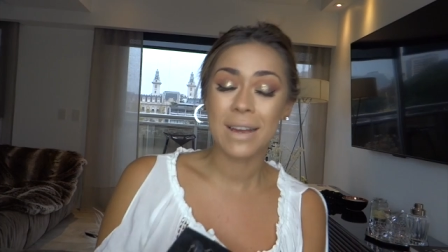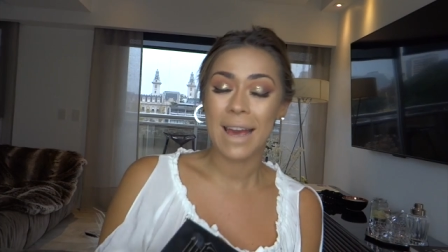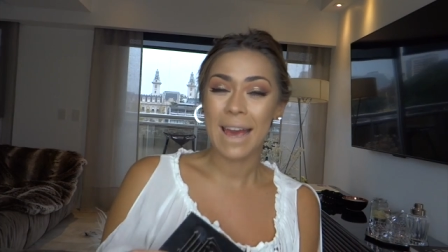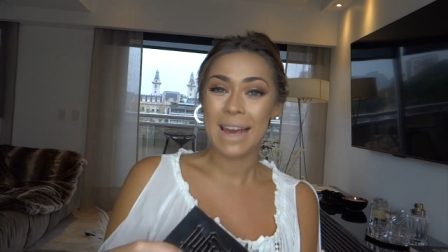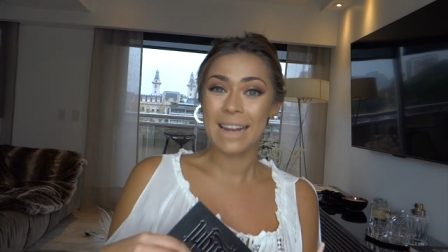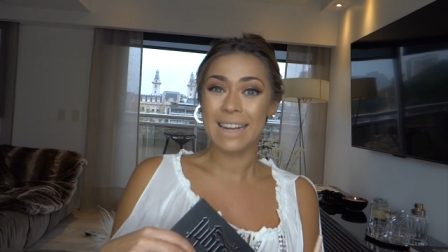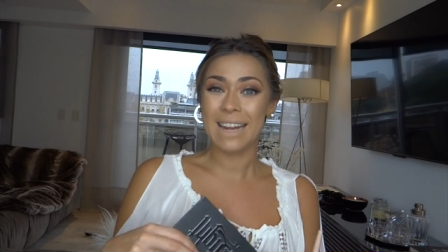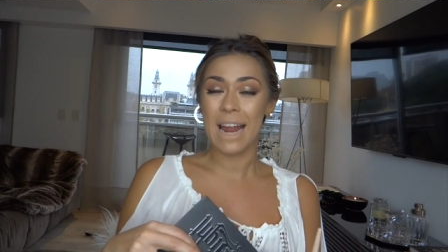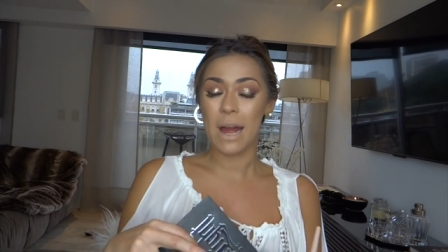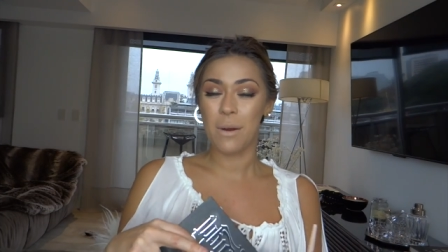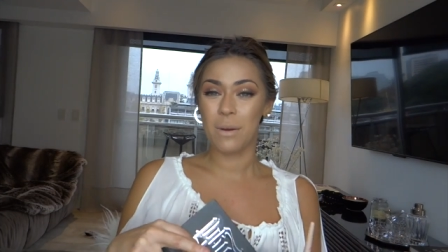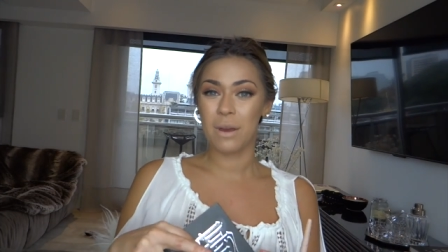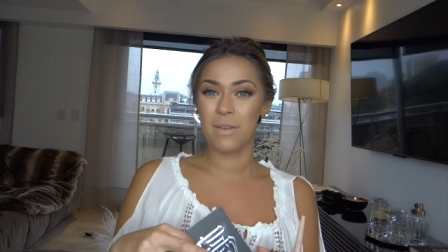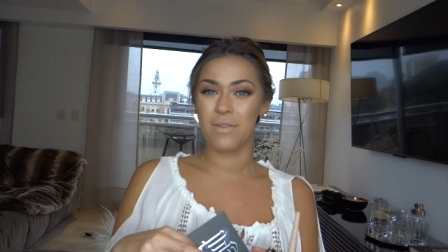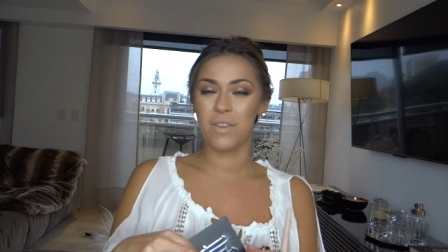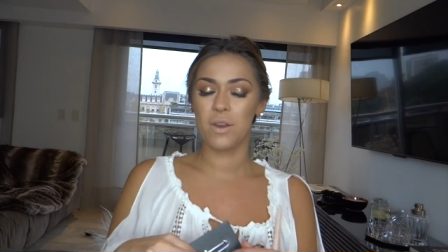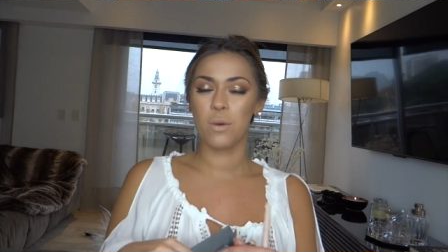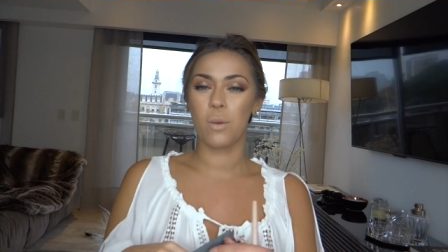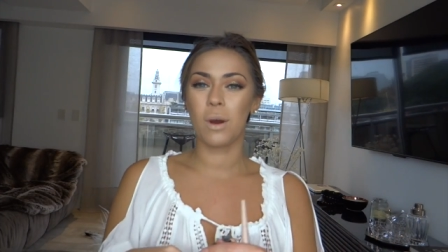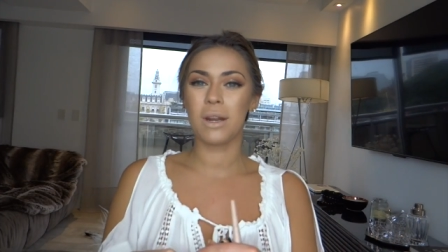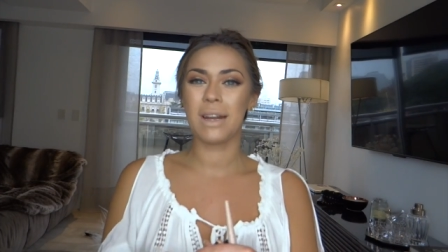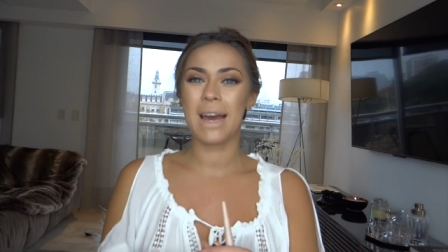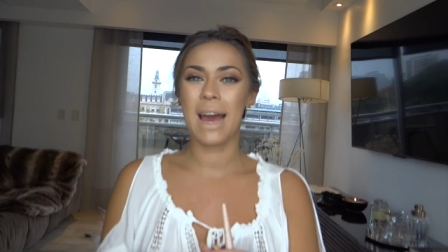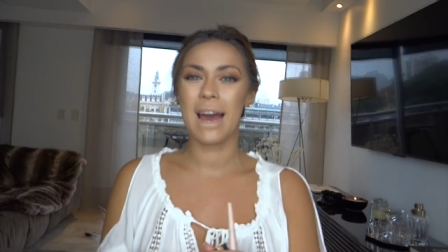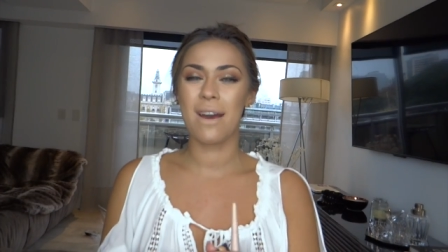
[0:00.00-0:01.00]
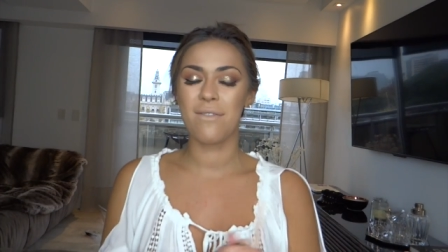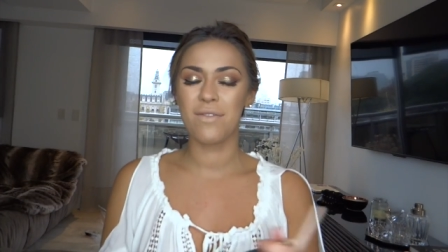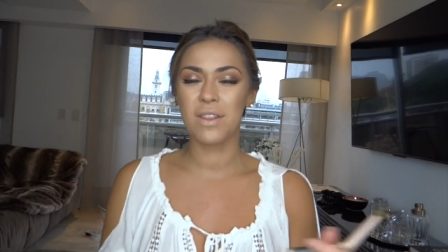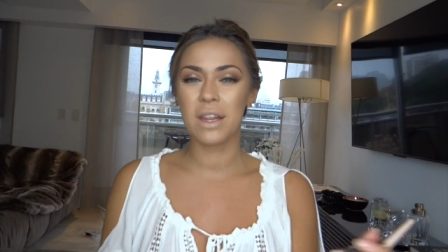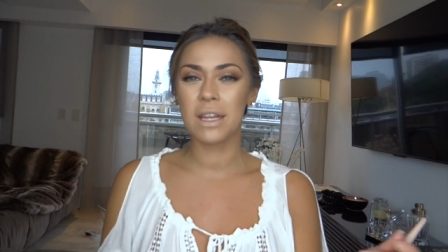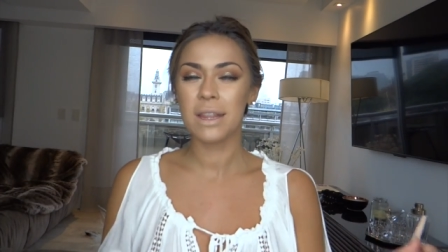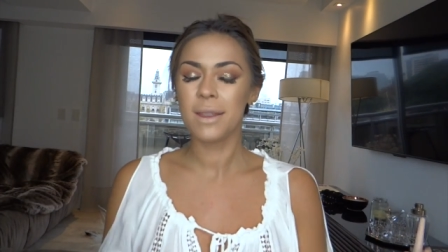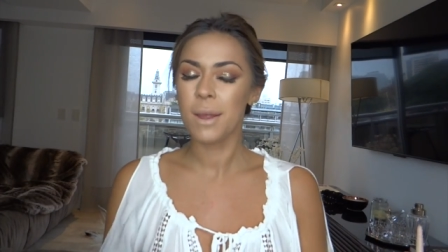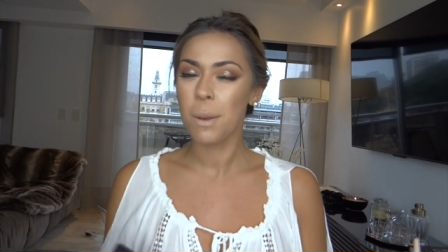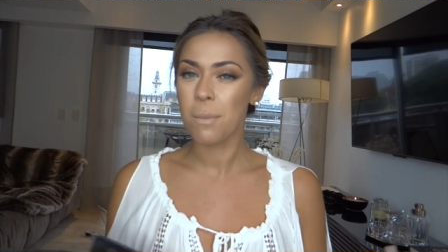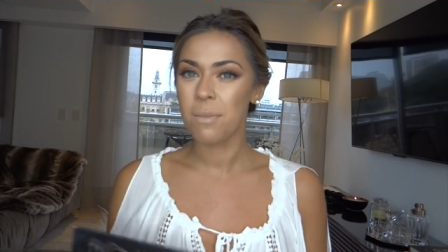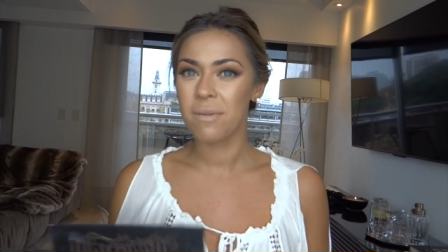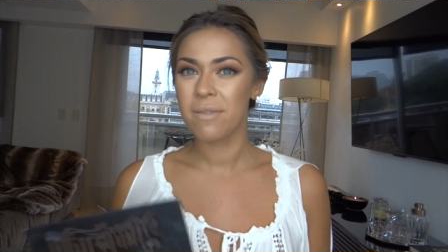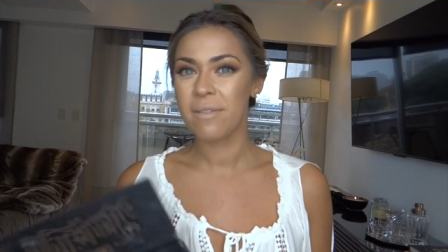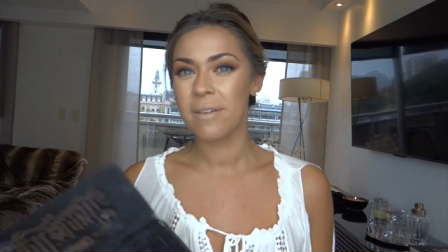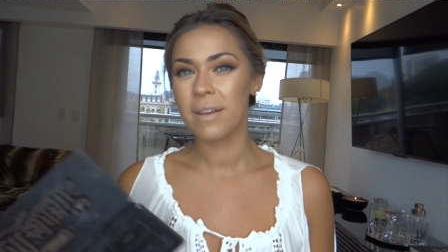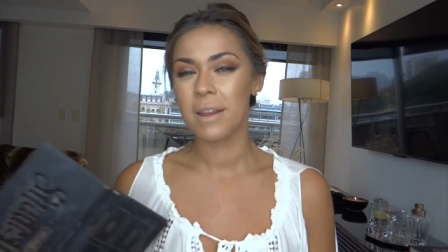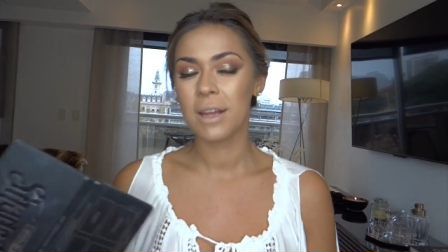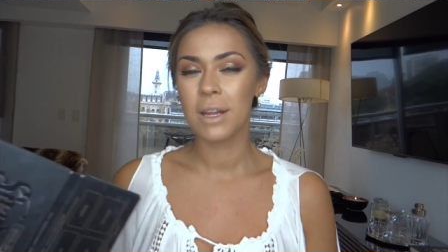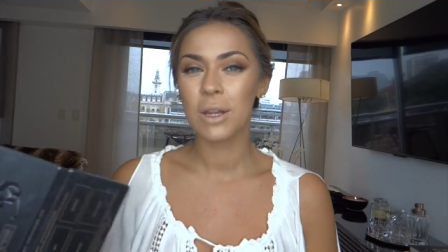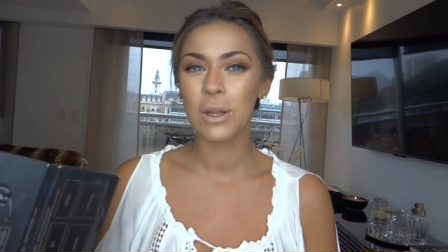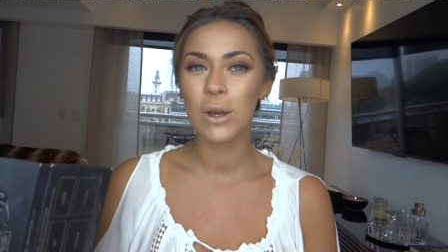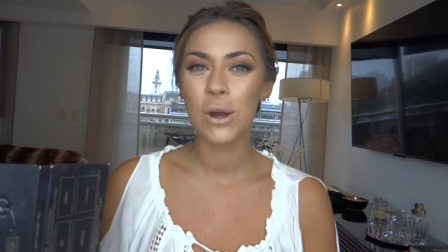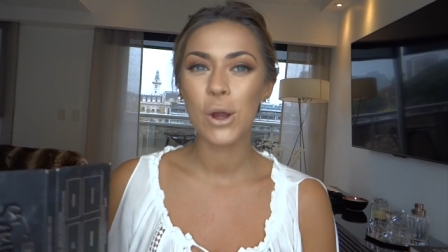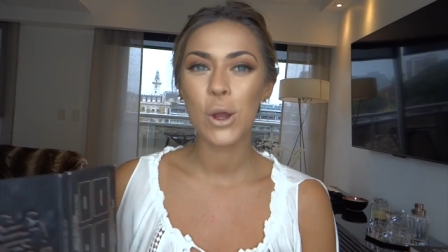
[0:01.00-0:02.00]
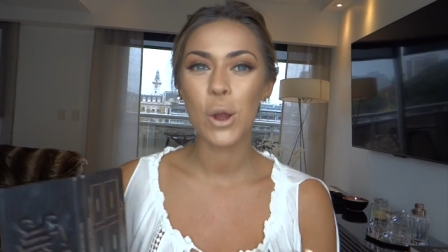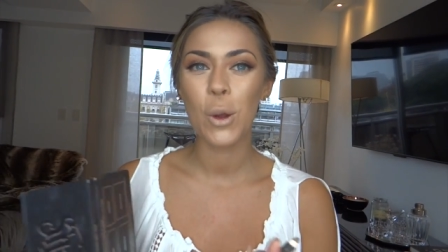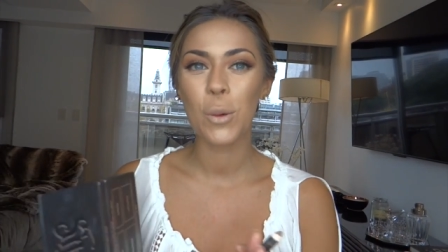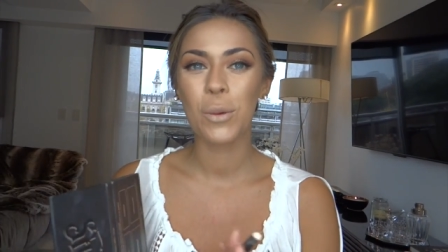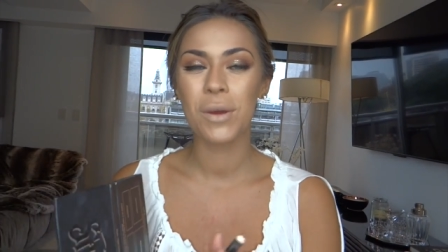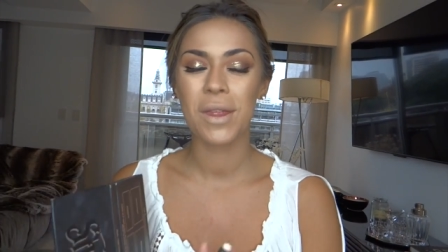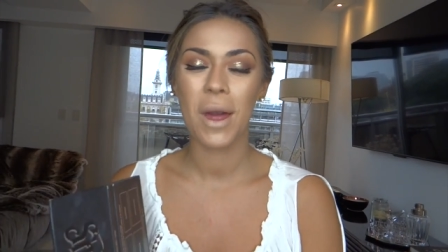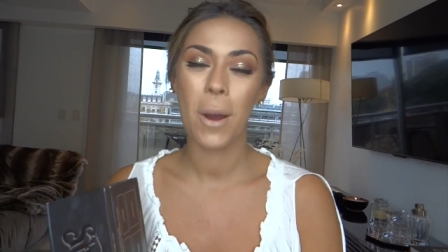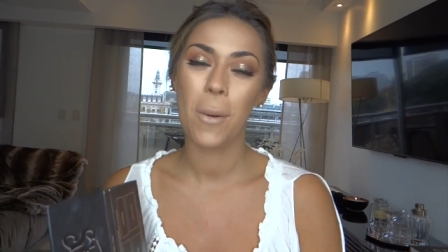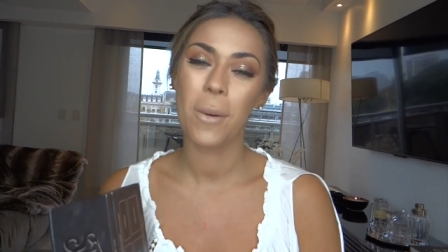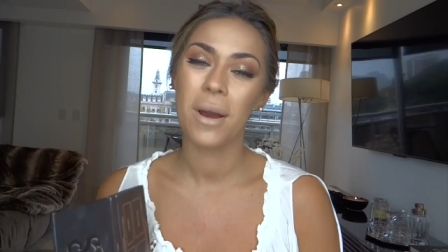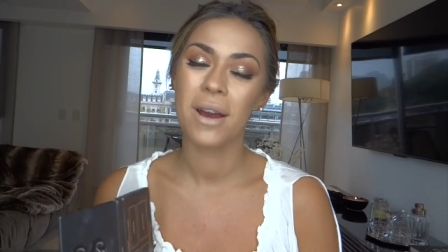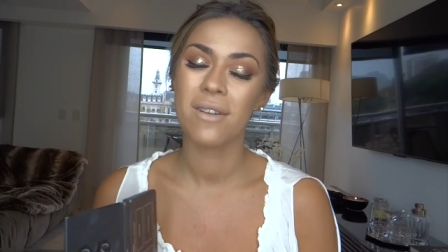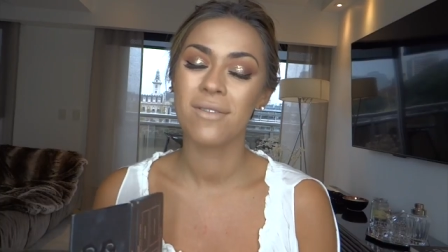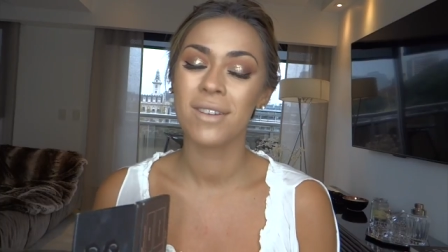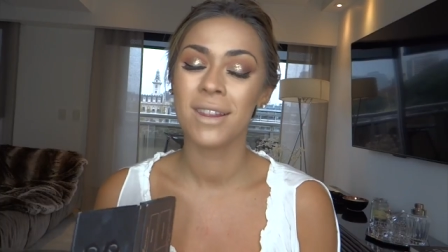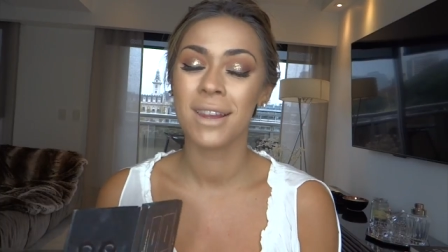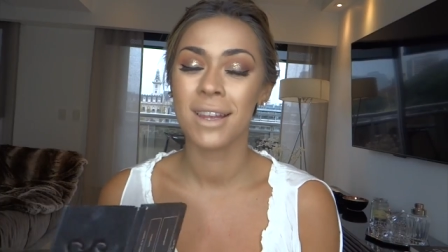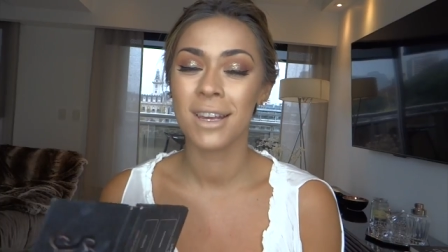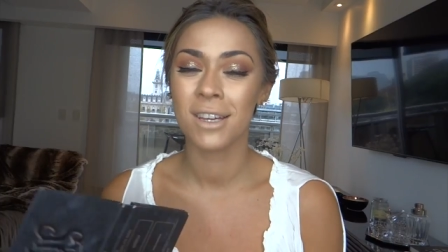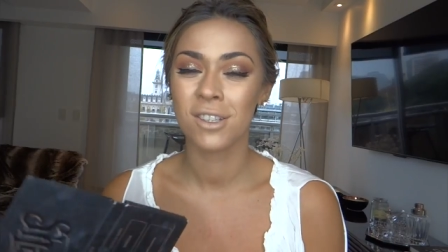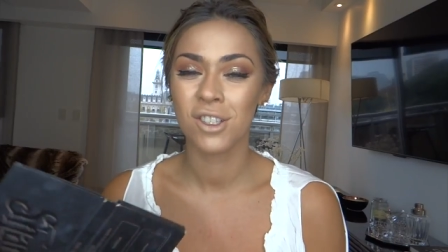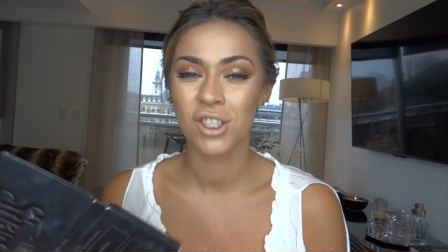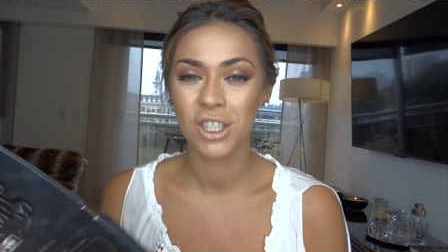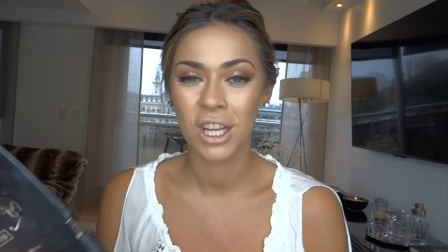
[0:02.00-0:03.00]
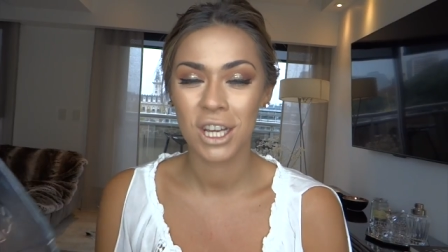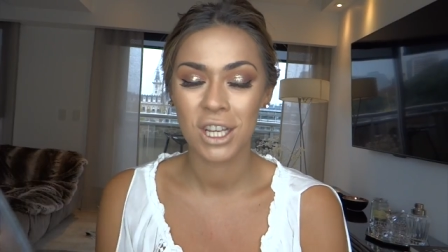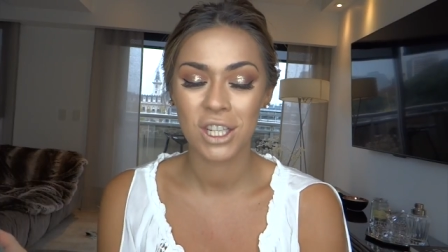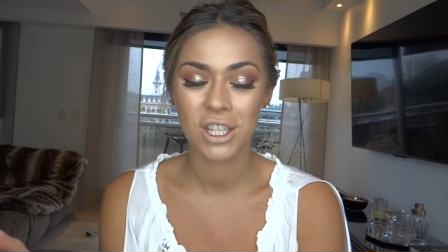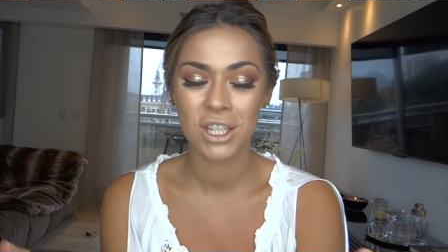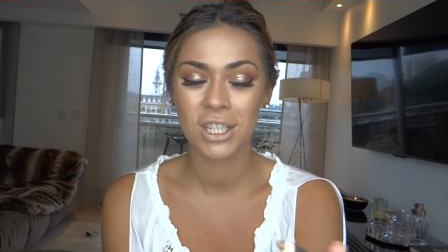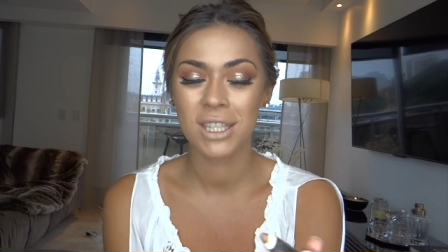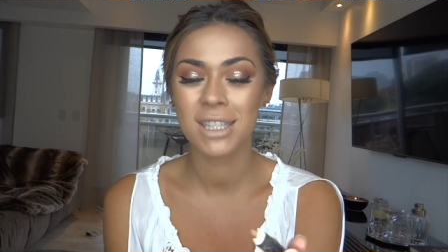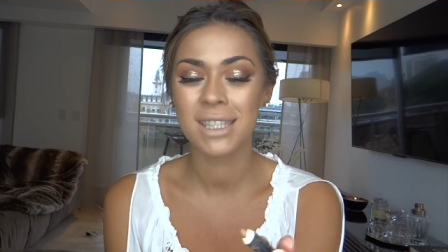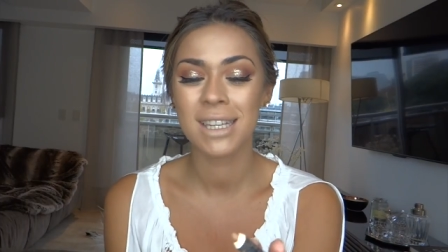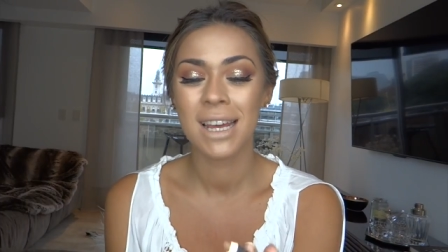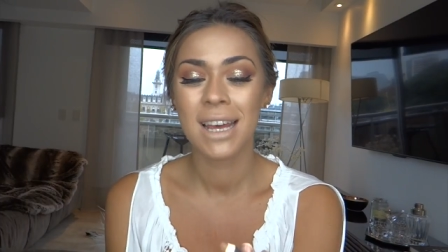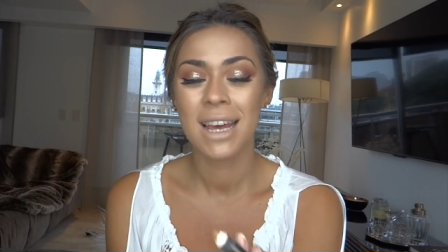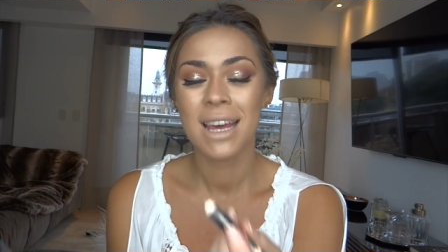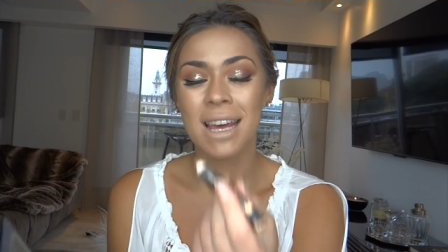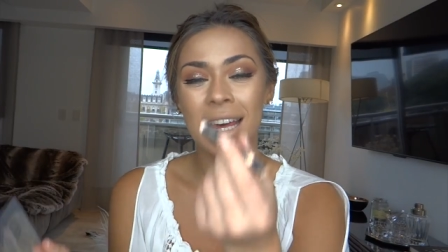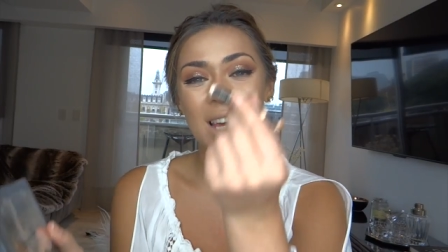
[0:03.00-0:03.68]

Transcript: Okay, now if you want to have the lip filler look without having the injections,